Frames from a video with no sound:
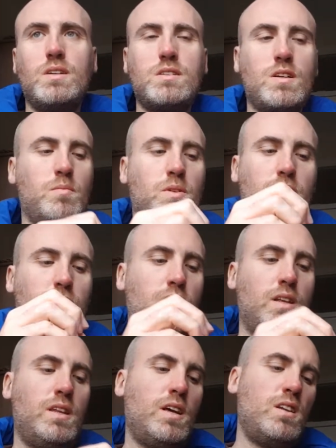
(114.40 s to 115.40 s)
similar,
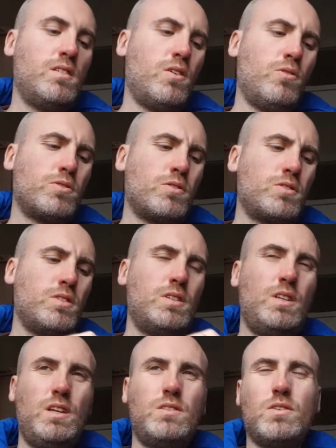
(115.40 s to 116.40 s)
and then all sorts of
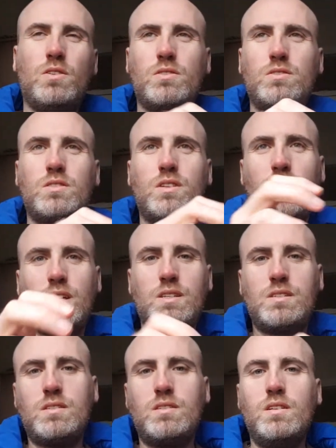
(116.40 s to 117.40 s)
detox
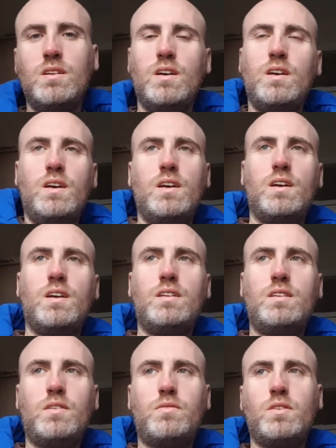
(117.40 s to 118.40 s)
things
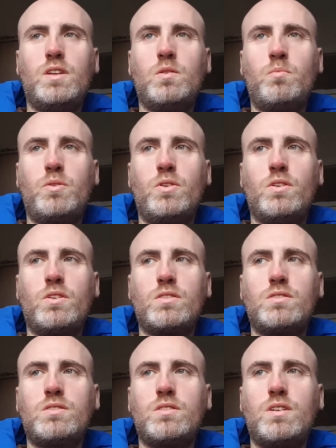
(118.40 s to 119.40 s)
and different little products